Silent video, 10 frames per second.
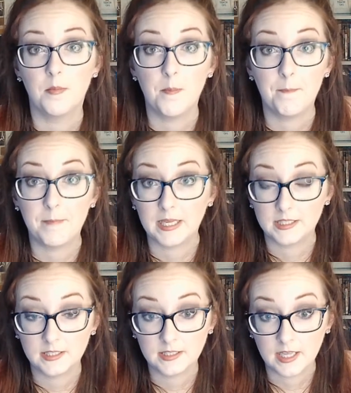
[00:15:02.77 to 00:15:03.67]
My
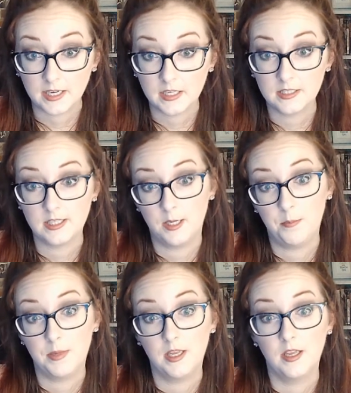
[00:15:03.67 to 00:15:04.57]
second
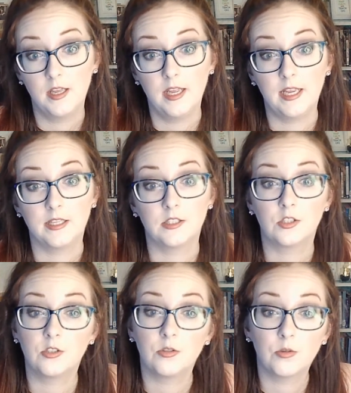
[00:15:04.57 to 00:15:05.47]
tip
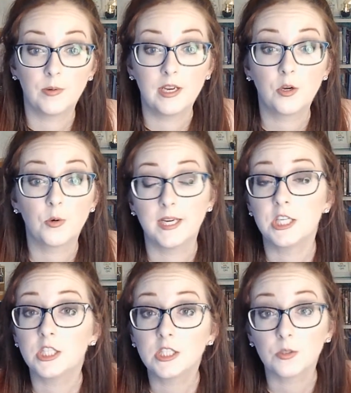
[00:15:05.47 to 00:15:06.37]
is to create
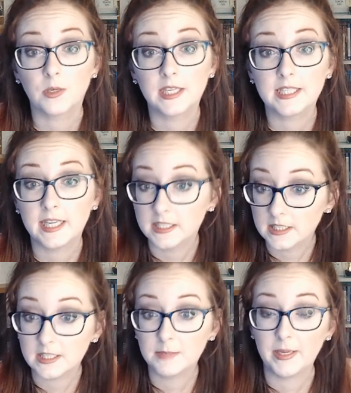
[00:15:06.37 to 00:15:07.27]
courageous or
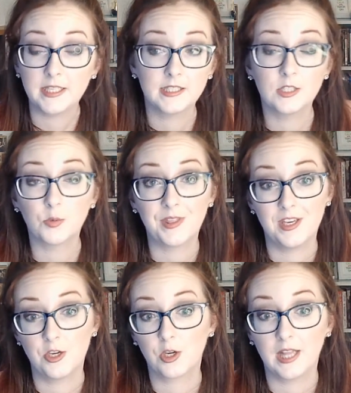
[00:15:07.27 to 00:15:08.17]
contested spaces
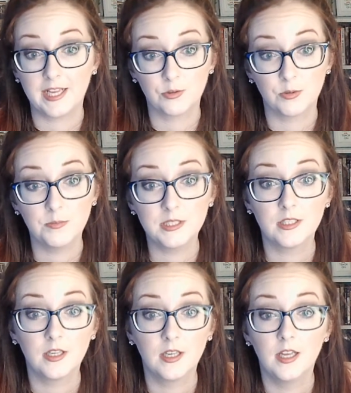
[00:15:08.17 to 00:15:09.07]
within your classrooms.
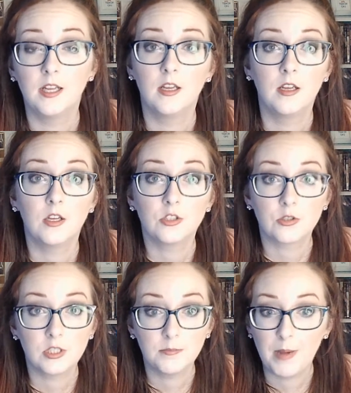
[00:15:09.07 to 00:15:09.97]
So
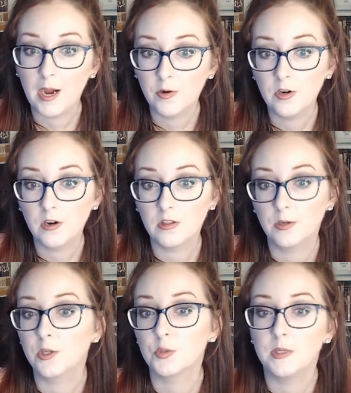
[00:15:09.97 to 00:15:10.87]
to empower our
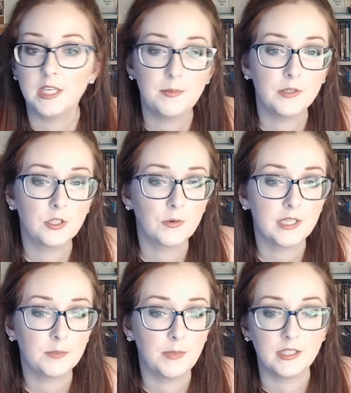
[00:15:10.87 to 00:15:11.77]
learners, we need to be able to
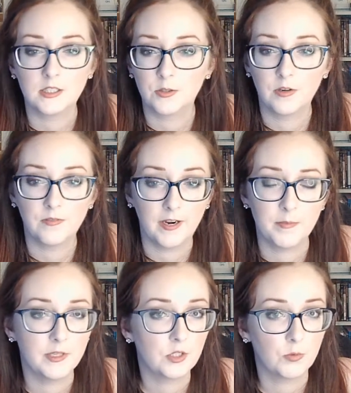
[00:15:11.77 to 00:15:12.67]
create spaces or
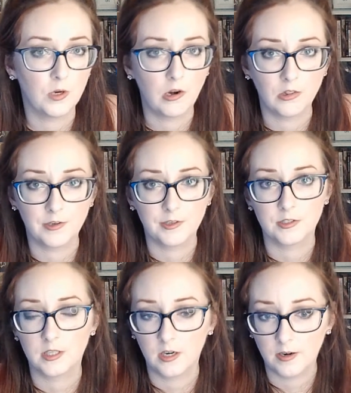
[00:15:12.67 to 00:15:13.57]
environments where our
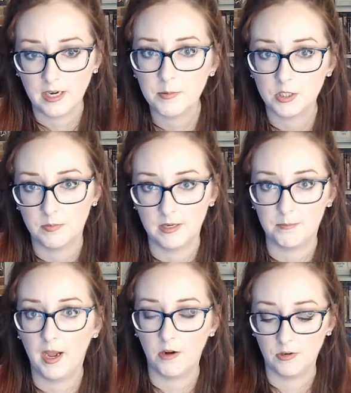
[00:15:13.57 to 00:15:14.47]
learners are able to be
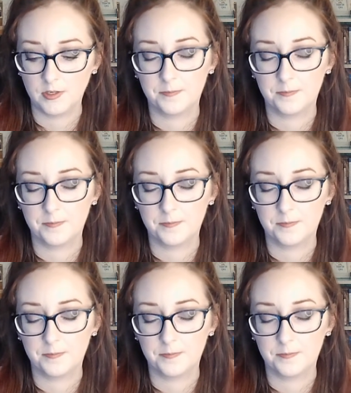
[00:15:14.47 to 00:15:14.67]
empowered.